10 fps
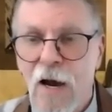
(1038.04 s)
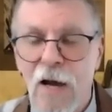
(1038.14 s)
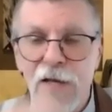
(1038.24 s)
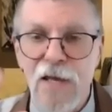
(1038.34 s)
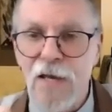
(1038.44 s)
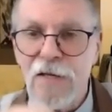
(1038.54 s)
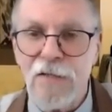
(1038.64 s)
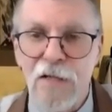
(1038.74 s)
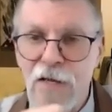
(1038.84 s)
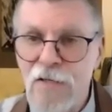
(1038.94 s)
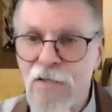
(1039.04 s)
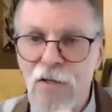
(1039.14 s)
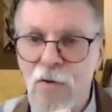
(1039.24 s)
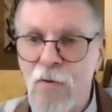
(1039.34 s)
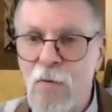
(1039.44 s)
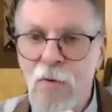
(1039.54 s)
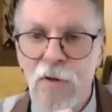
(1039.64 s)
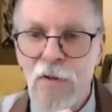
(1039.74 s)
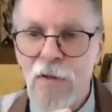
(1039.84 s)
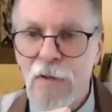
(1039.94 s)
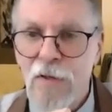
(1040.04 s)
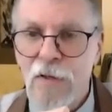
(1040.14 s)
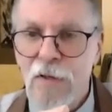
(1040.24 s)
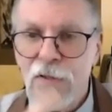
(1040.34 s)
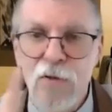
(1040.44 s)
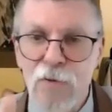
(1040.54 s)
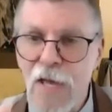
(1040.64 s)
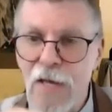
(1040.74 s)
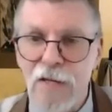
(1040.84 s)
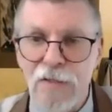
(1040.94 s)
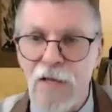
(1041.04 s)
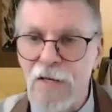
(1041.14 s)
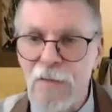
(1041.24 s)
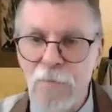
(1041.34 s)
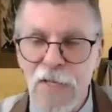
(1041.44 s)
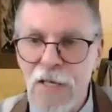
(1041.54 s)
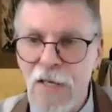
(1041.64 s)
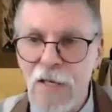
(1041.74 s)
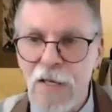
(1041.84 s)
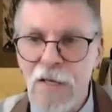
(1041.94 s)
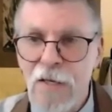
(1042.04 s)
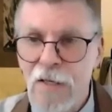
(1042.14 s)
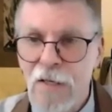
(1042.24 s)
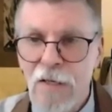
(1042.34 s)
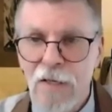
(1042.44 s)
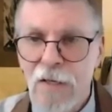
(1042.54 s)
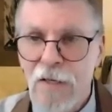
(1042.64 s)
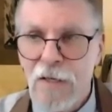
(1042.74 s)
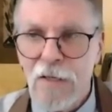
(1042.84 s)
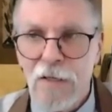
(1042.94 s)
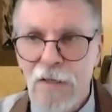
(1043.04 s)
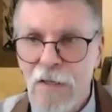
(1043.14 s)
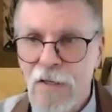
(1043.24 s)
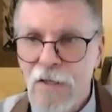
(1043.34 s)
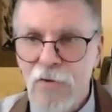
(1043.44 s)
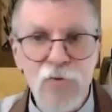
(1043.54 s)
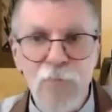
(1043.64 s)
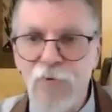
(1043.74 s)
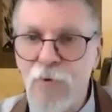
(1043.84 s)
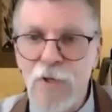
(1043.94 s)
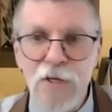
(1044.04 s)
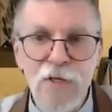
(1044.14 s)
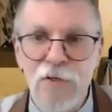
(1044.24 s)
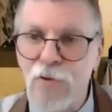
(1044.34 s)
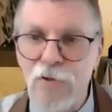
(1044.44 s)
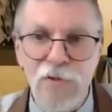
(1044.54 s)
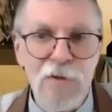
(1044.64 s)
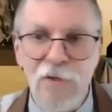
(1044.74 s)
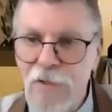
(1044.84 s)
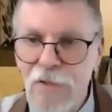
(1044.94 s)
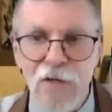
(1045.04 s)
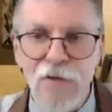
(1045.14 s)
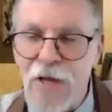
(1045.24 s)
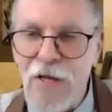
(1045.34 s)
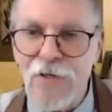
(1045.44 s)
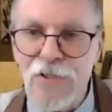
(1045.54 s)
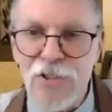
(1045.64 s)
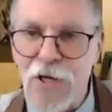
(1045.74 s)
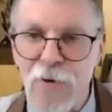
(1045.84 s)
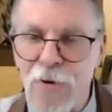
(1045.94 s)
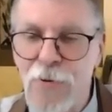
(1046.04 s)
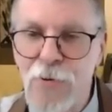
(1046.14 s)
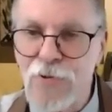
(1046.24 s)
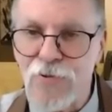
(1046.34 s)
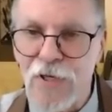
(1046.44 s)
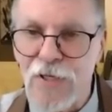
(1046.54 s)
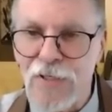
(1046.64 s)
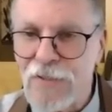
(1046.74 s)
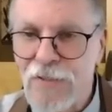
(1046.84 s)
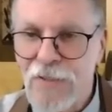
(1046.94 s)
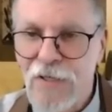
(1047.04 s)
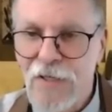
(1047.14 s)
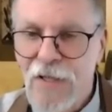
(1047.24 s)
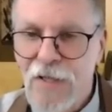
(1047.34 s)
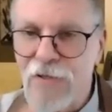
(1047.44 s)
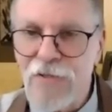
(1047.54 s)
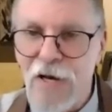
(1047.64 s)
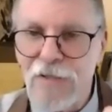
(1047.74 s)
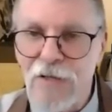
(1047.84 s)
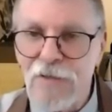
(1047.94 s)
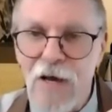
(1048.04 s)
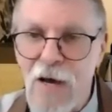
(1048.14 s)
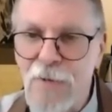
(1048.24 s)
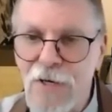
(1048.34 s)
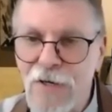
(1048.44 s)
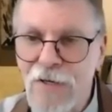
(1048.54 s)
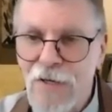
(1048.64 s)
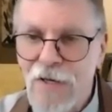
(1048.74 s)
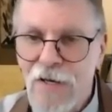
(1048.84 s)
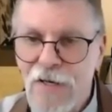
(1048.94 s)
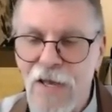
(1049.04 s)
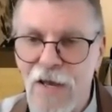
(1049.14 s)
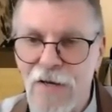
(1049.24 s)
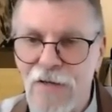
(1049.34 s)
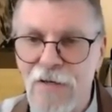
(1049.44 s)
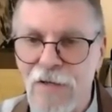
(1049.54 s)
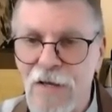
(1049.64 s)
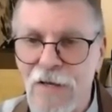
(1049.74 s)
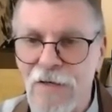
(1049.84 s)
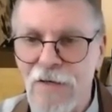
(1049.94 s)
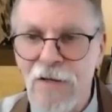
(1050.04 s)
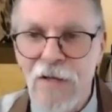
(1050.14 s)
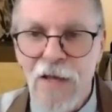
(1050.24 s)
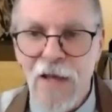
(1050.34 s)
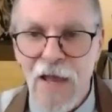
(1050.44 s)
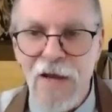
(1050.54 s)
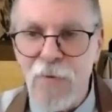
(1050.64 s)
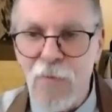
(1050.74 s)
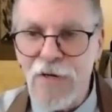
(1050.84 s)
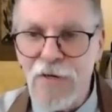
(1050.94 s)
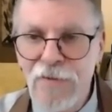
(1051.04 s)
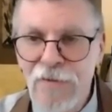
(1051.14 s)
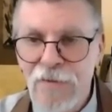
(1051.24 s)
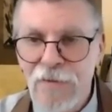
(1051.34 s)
I can't enlighten you, you can't enlighten me. Subhuti couldn't enlighten Shariputra. The Dalai Lama can't enlighten anyone.